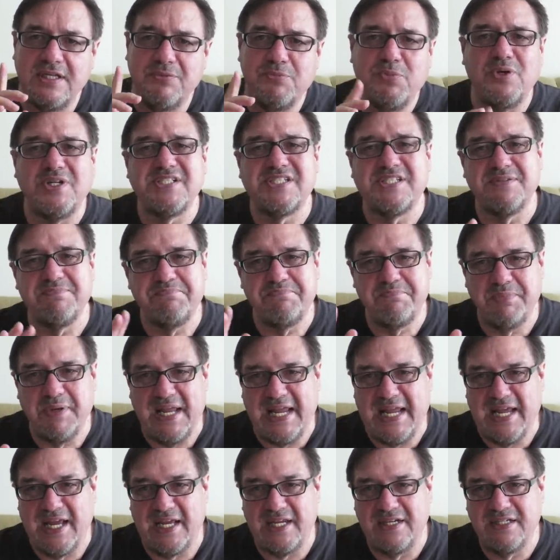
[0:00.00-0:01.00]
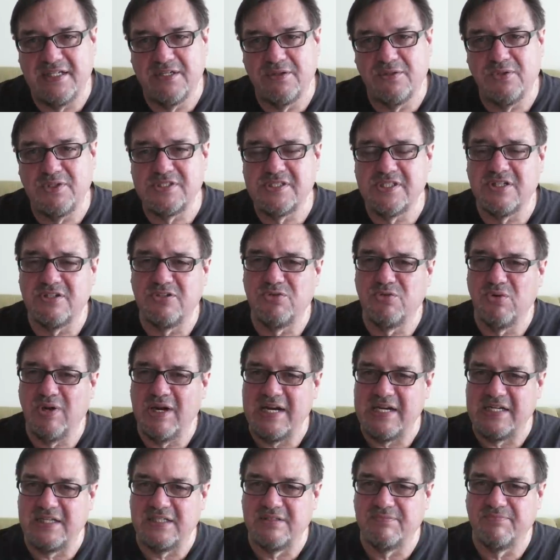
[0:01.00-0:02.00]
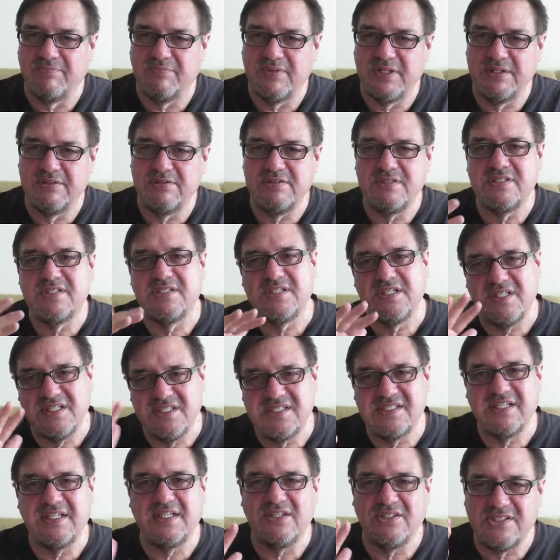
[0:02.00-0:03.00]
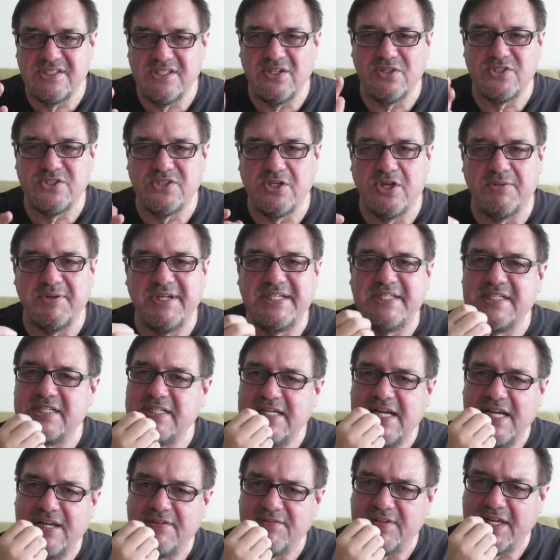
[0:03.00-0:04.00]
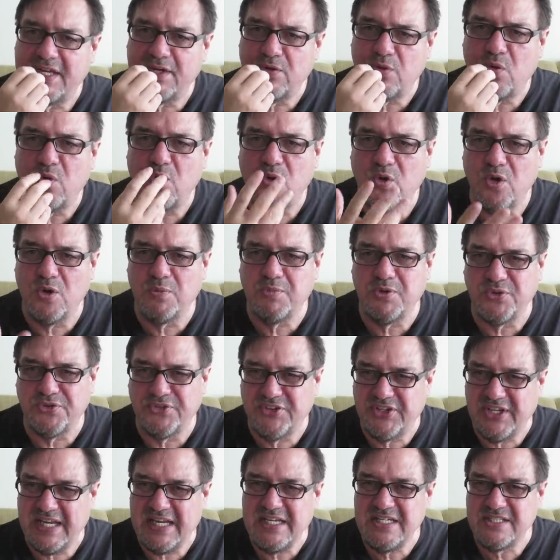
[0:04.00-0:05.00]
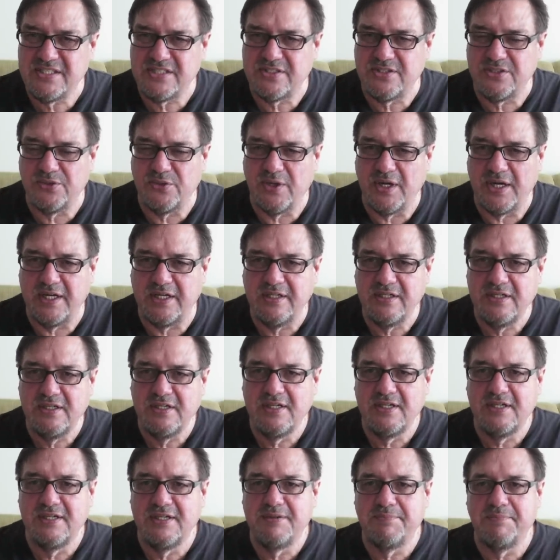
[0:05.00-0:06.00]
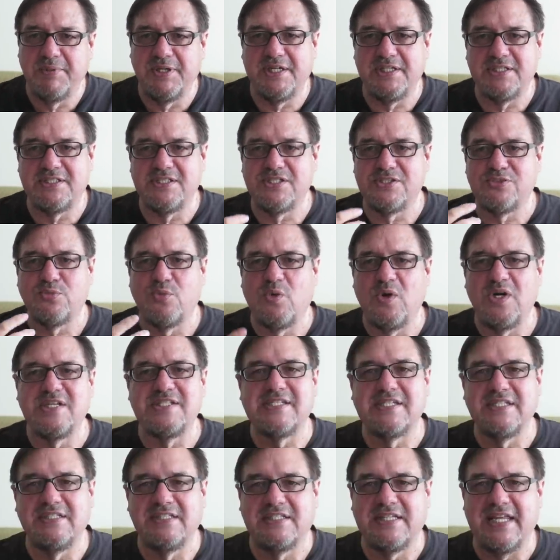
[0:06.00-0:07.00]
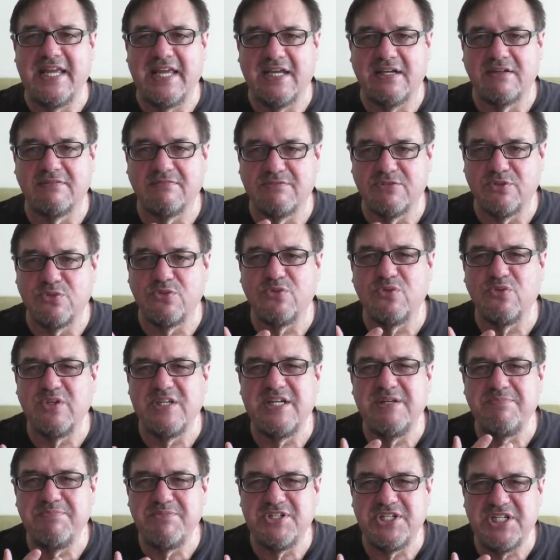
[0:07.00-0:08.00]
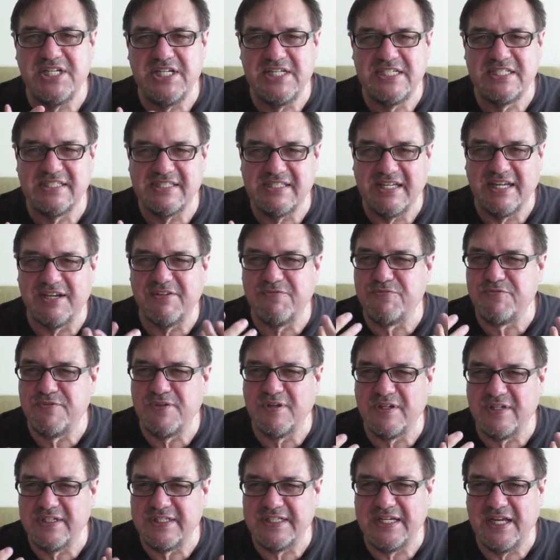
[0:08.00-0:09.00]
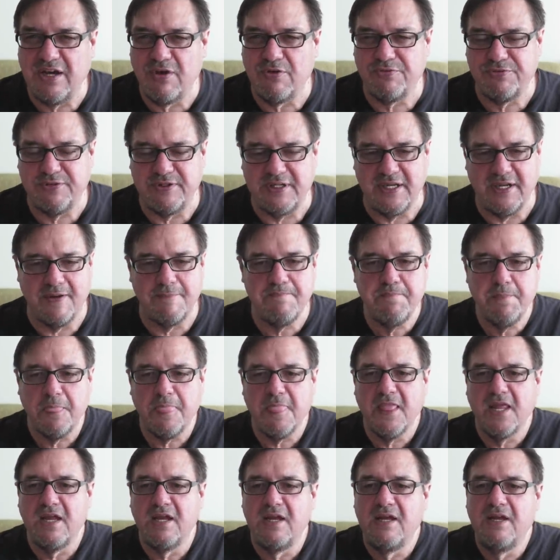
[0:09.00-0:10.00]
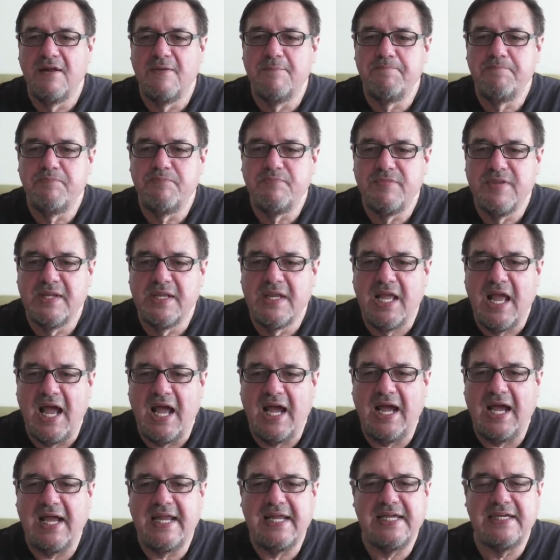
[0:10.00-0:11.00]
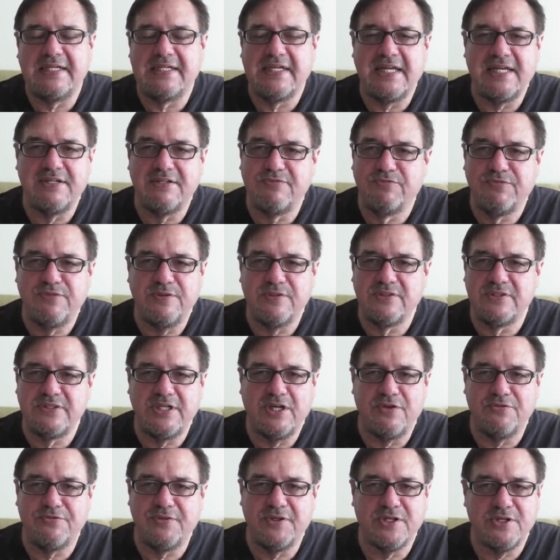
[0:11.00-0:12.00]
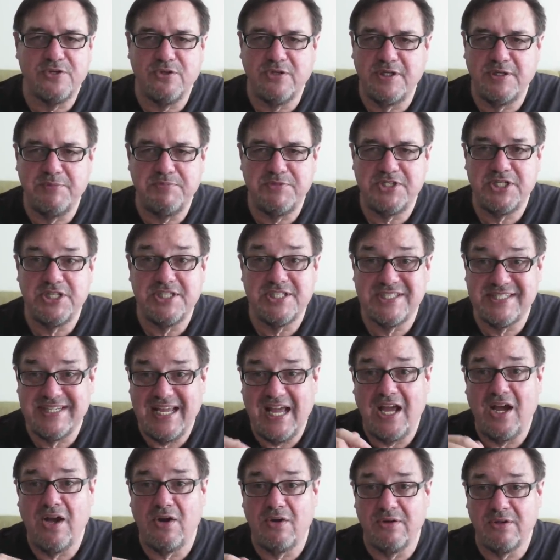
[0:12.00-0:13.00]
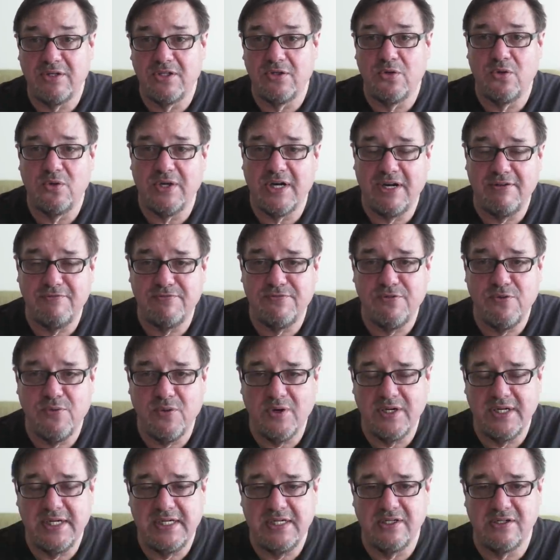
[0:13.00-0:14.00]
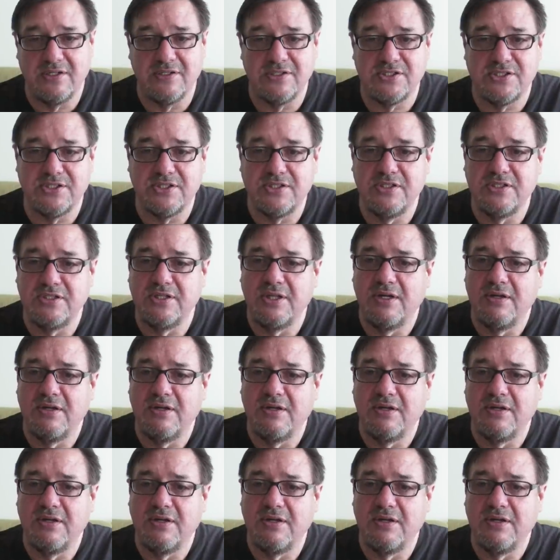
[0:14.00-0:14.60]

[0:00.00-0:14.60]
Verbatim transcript: It wasn't bad. It wasn't great. It was just so-so. You know, it didn't have that horrible taste to it, but it just wasn't that cream cheese like Philadelphia. I hadn't had Philadelphia cream cheese now and going on four years.